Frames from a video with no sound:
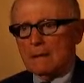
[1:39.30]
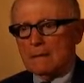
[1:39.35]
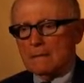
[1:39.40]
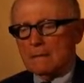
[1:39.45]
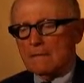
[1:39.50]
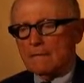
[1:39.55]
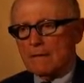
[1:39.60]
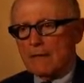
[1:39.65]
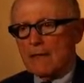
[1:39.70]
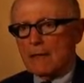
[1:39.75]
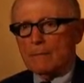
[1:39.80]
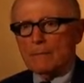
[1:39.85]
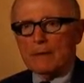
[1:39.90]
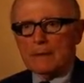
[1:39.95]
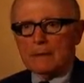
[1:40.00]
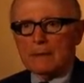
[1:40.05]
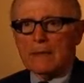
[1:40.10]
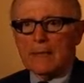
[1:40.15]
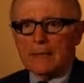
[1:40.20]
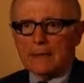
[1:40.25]

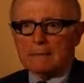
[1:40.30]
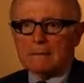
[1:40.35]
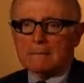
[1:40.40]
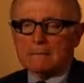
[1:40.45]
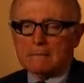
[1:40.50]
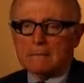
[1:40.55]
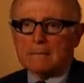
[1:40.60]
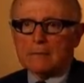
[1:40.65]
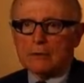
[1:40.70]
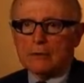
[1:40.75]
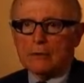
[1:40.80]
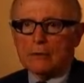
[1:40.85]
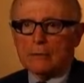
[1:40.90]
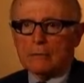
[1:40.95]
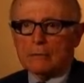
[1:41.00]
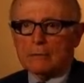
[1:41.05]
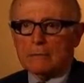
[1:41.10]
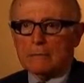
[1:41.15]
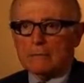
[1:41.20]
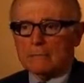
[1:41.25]
development that
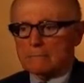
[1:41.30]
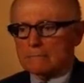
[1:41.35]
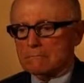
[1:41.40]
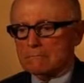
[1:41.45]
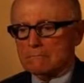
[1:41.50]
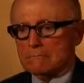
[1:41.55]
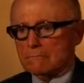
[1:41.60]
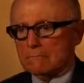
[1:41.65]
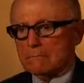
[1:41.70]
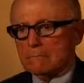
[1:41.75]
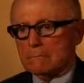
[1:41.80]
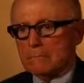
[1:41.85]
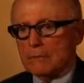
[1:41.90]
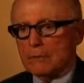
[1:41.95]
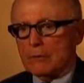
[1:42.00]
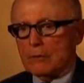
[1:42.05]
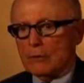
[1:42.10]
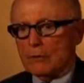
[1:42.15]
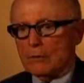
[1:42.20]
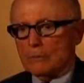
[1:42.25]
showed
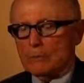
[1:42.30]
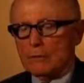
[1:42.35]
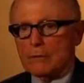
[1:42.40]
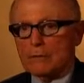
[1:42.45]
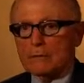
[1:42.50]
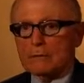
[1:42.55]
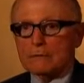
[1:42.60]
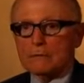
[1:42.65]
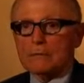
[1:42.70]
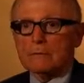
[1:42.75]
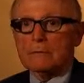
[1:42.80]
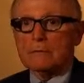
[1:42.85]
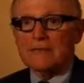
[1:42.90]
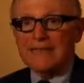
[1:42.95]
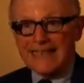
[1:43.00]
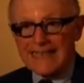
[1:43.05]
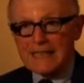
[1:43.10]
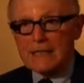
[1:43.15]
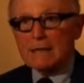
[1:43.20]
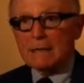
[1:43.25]
you can produce
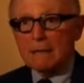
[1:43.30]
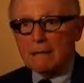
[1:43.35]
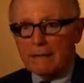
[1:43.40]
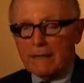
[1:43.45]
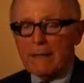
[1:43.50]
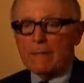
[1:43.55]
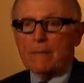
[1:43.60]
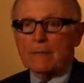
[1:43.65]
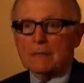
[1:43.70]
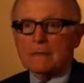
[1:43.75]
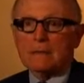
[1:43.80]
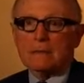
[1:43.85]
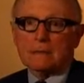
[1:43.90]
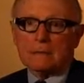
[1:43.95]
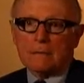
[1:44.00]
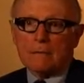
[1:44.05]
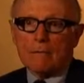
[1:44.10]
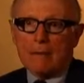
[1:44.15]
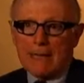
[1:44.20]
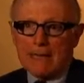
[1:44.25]
digital images
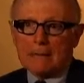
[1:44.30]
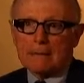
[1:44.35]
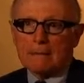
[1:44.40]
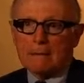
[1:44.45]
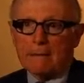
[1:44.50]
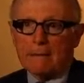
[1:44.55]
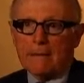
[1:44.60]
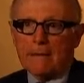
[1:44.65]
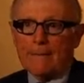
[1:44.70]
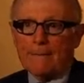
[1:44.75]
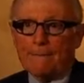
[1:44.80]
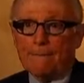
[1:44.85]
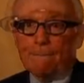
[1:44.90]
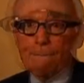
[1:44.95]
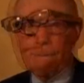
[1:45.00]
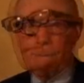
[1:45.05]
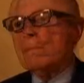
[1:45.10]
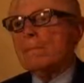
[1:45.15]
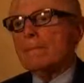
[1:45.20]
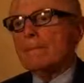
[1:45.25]
directly.
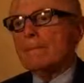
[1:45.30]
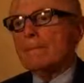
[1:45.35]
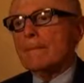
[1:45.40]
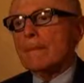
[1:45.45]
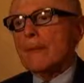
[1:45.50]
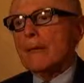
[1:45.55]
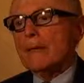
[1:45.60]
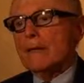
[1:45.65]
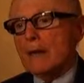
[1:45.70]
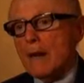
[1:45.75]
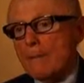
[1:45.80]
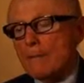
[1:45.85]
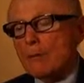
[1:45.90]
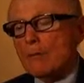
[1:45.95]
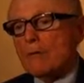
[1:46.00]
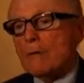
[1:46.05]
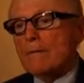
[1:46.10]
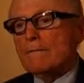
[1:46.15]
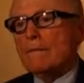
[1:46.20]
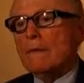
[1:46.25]
A
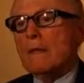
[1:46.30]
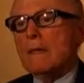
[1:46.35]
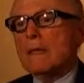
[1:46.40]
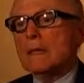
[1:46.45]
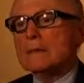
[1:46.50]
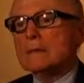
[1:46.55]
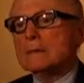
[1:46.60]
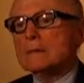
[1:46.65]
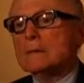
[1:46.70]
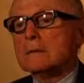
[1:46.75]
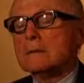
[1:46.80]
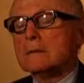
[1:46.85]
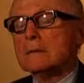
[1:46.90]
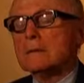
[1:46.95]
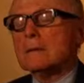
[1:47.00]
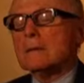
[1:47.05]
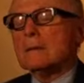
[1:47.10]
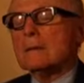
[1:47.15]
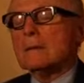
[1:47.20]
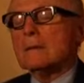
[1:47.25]
number of us
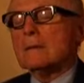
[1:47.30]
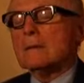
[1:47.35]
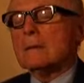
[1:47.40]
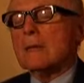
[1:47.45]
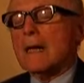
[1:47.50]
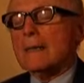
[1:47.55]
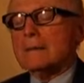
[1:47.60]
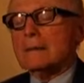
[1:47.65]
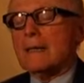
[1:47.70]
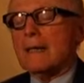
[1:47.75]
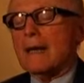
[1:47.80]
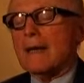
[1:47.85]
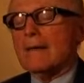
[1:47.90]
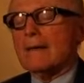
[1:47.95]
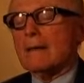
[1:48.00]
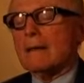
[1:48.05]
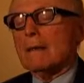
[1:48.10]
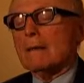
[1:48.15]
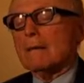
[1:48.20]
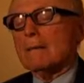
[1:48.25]
got
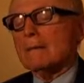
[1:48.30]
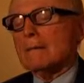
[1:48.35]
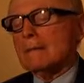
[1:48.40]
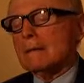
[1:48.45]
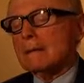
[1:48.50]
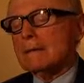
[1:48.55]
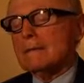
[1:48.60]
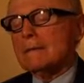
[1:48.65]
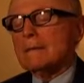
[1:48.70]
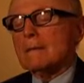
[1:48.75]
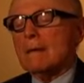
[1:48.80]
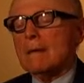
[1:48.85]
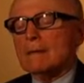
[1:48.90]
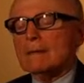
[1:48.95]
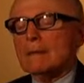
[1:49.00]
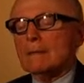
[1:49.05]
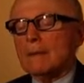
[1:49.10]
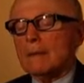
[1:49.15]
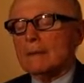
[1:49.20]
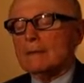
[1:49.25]
together and
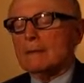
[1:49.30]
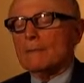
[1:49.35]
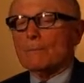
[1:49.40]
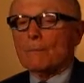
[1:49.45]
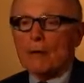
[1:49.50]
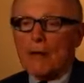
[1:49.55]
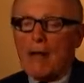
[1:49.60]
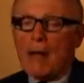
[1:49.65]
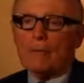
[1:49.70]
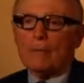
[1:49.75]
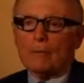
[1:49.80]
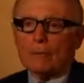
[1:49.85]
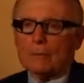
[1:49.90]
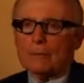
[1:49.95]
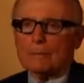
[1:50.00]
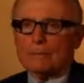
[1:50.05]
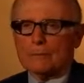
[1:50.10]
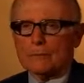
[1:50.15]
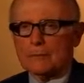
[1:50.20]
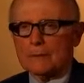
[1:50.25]
talked about the
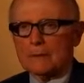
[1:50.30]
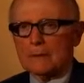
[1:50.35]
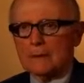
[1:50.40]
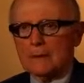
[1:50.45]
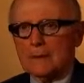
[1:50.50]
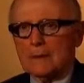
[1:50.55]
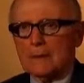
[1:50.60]
problems